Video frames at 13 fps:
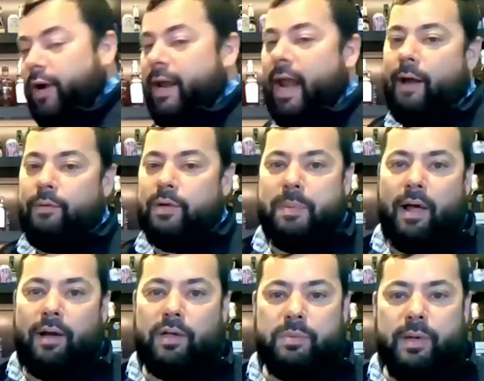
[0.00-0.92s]
great Irish
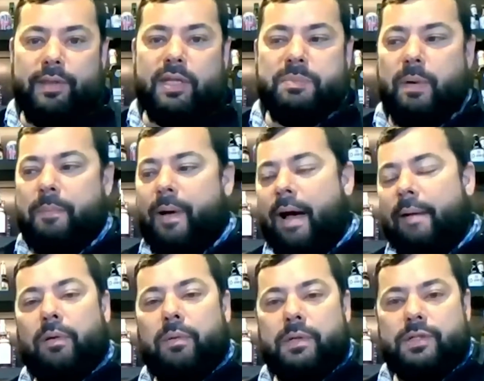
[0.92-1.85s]
bottles with us, but
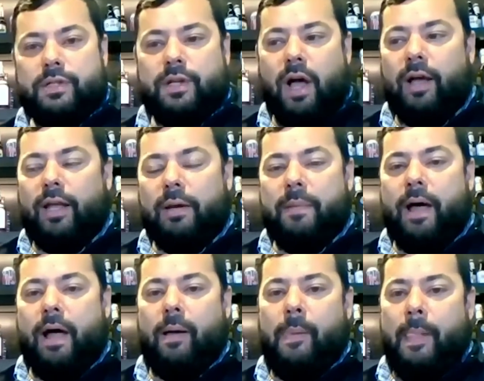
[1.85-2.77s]
Pablo was just talking
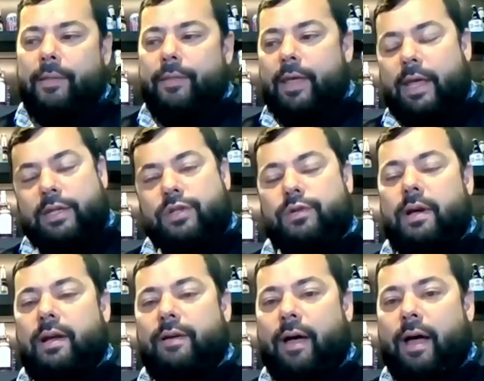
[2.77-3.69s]
about the history of